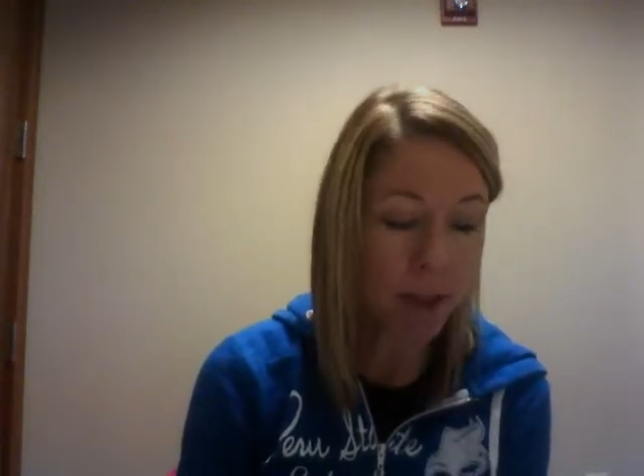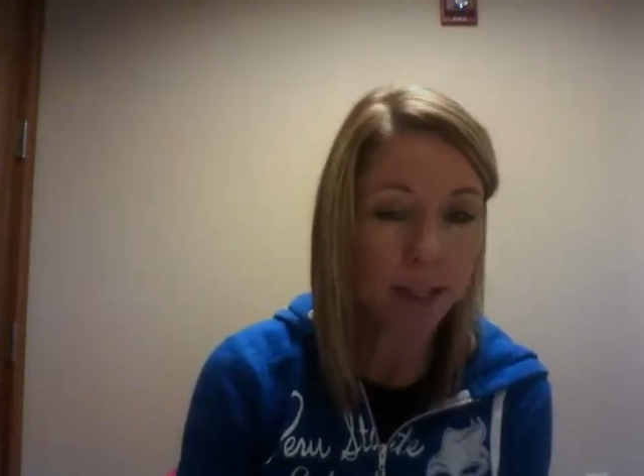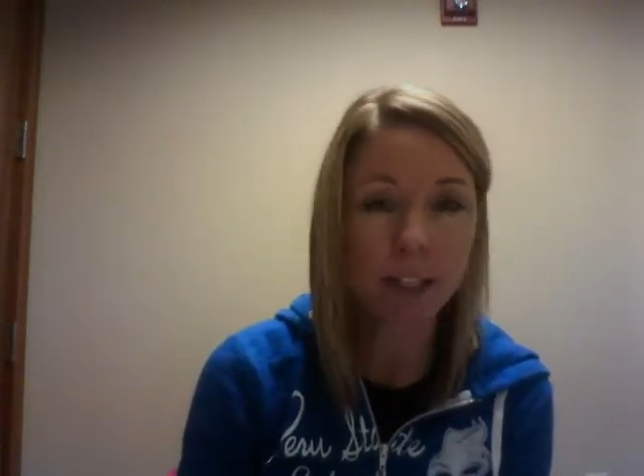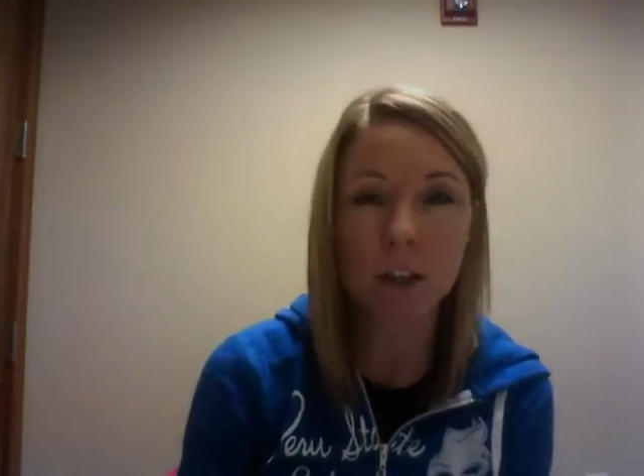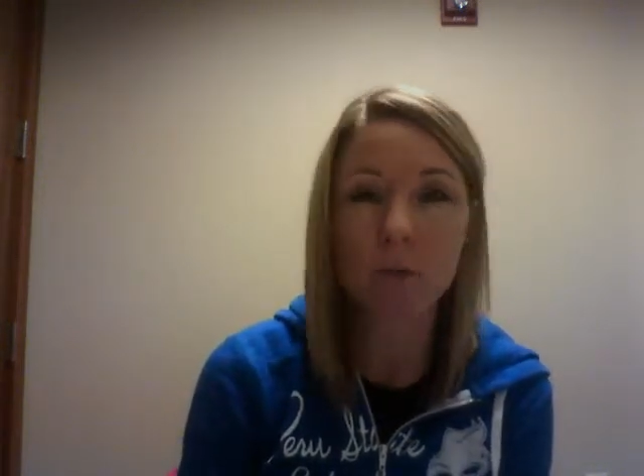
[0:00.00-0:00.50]

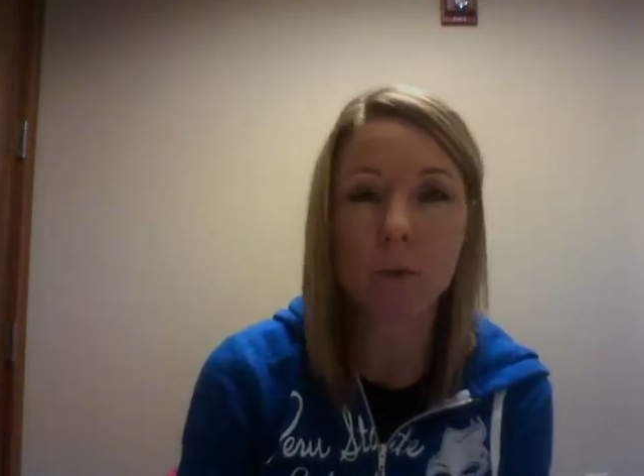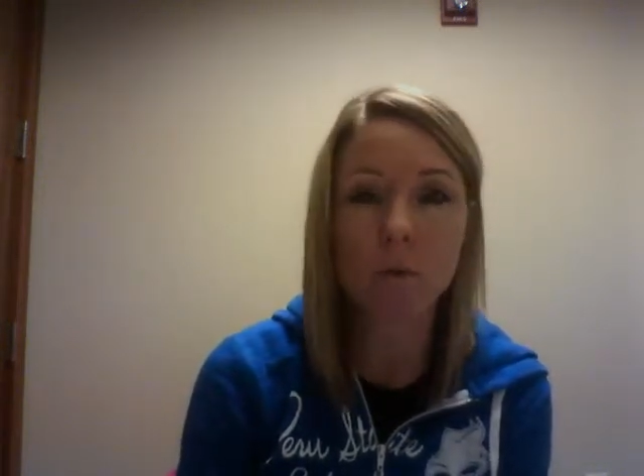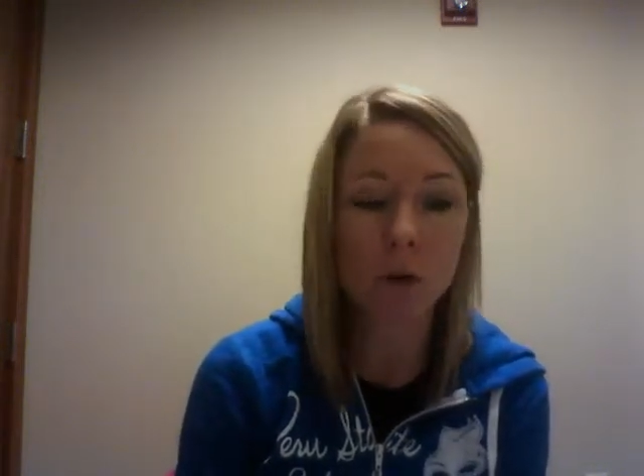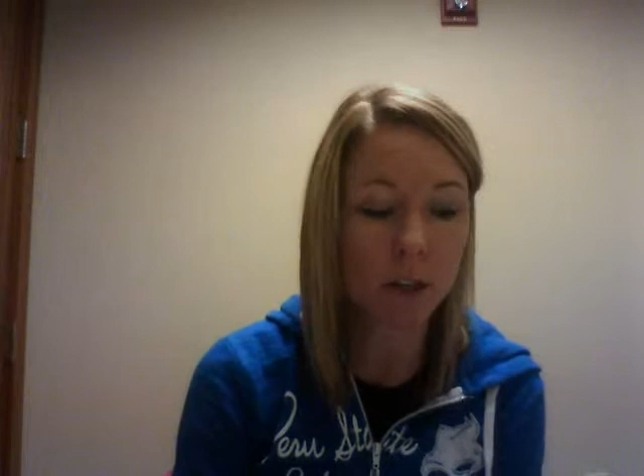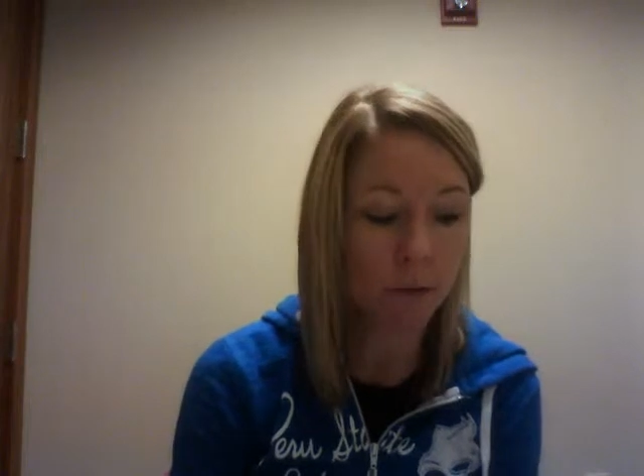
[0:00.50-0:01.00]
that's a little bit
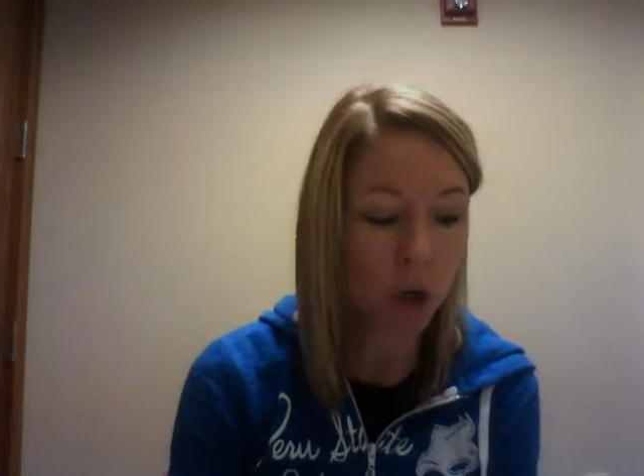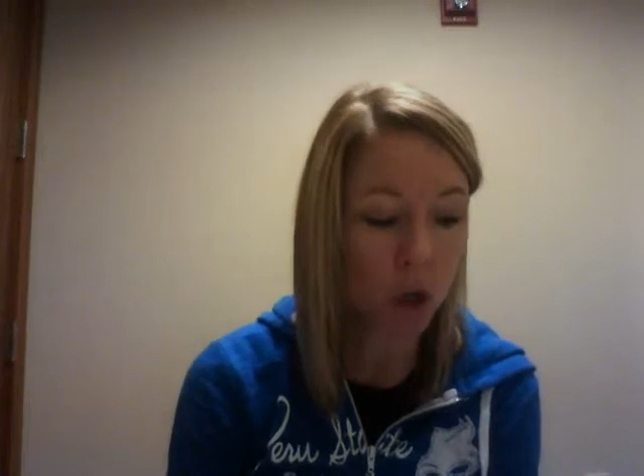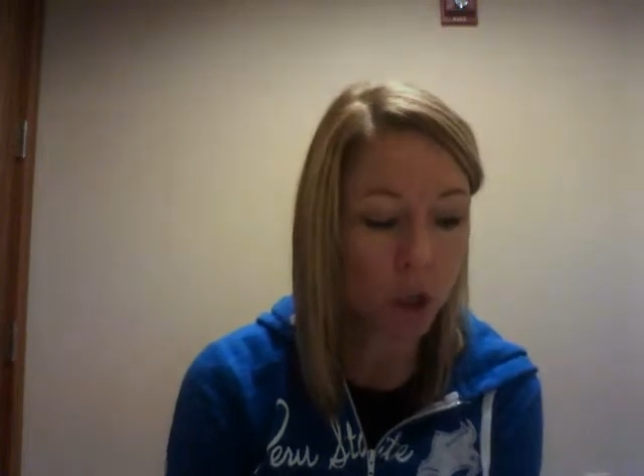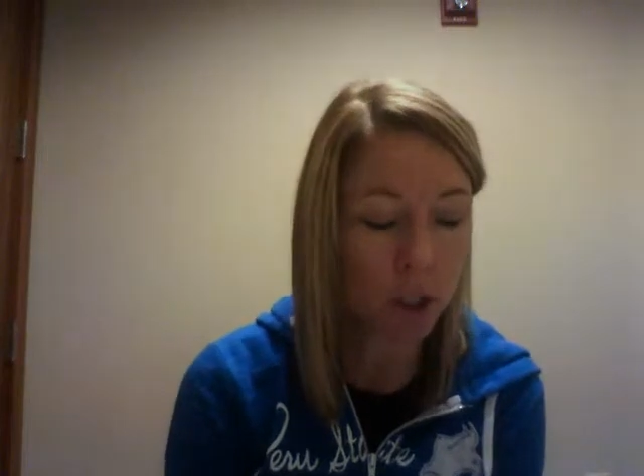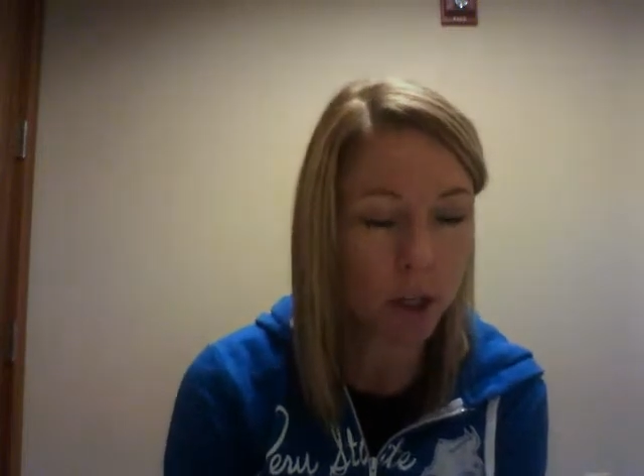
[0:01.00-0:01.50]
more
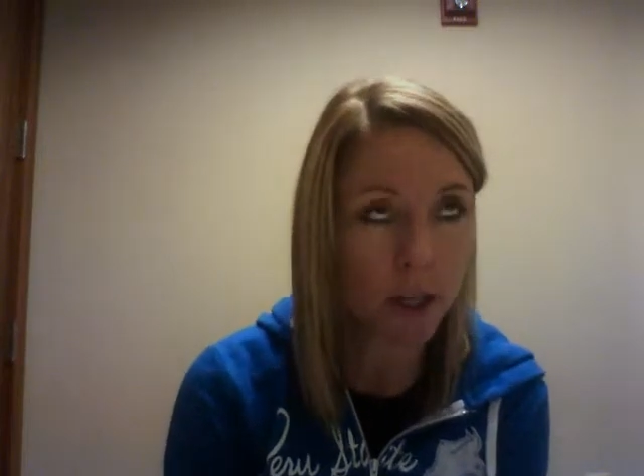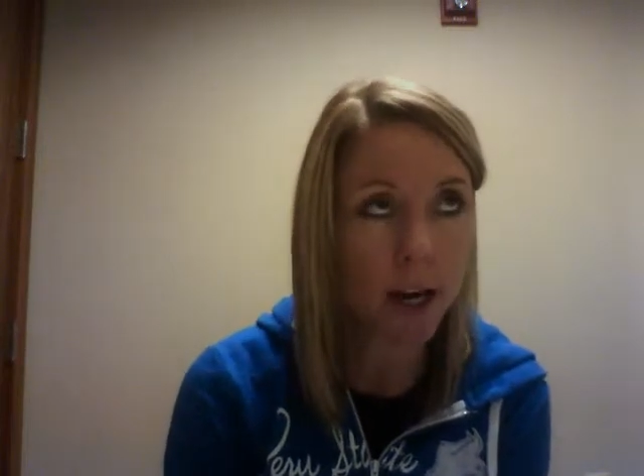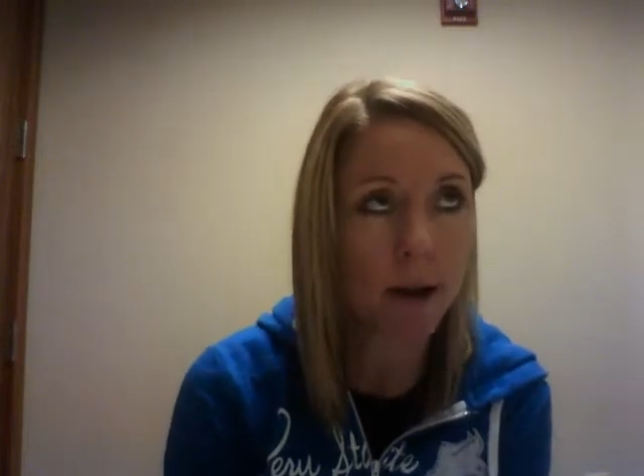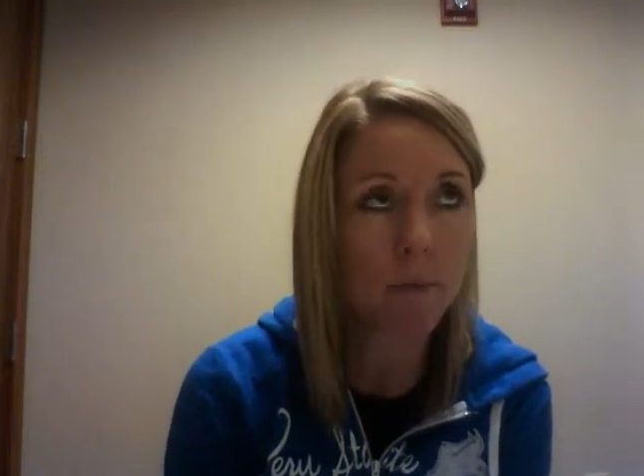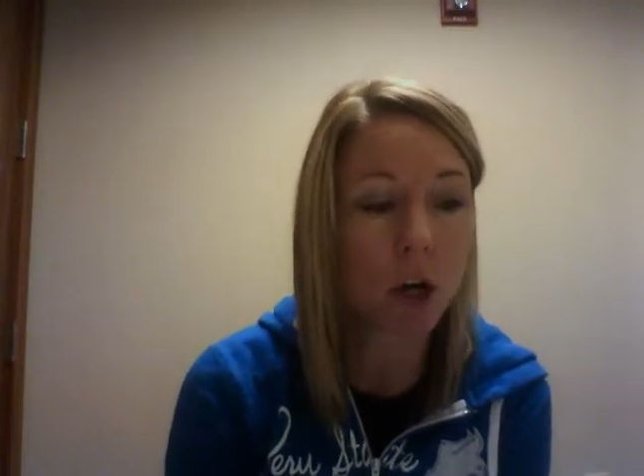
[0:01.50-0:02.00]
difficult that
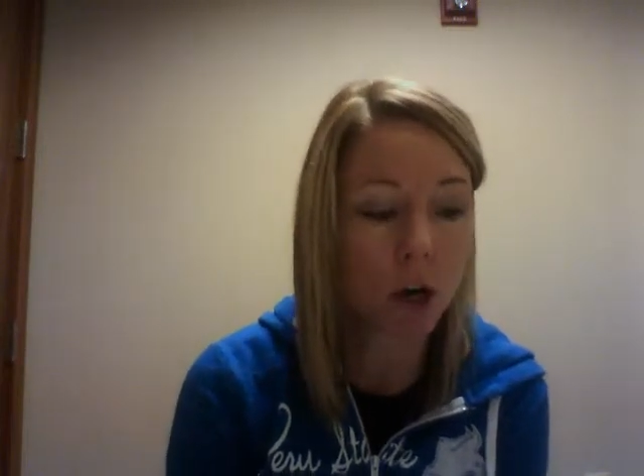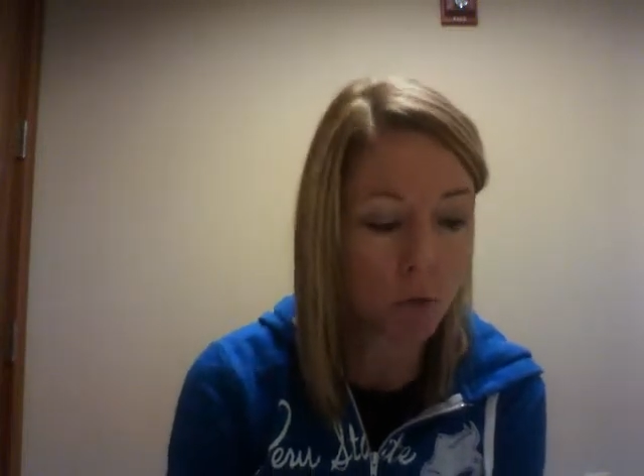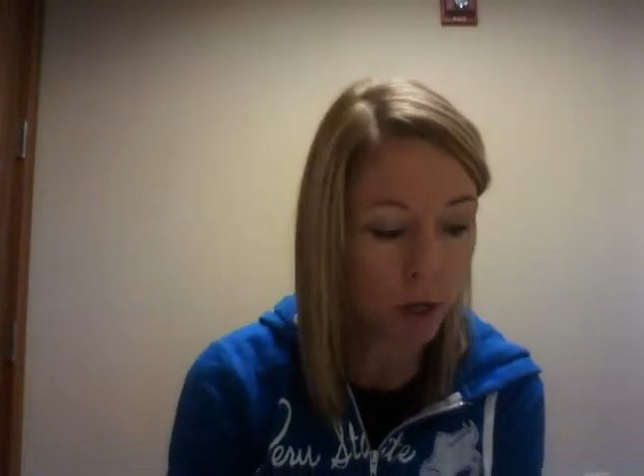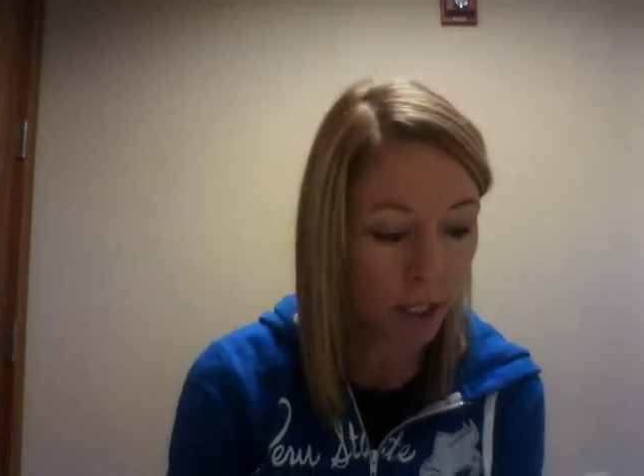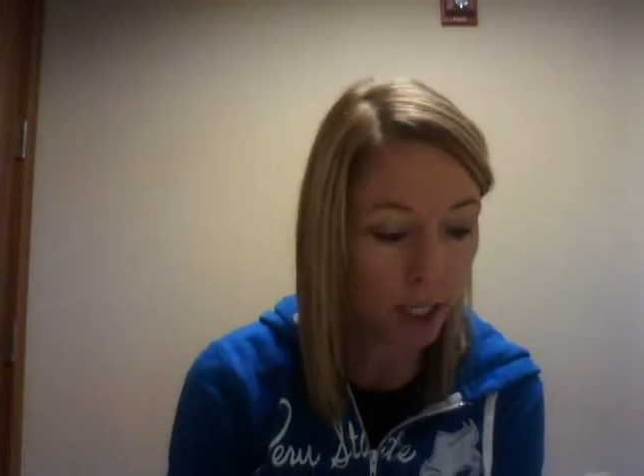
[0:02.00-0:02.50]
I put
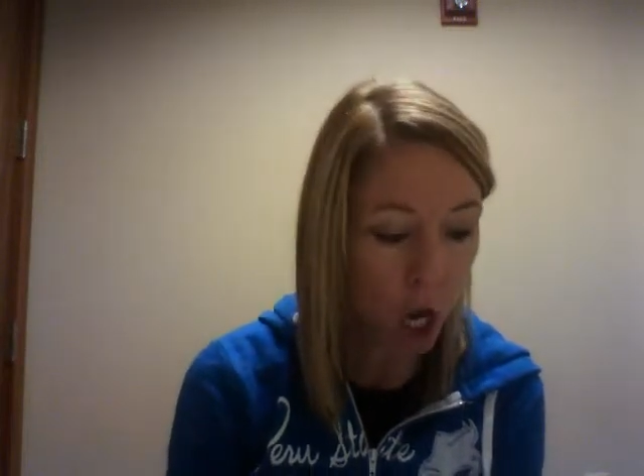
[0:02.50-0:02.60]
was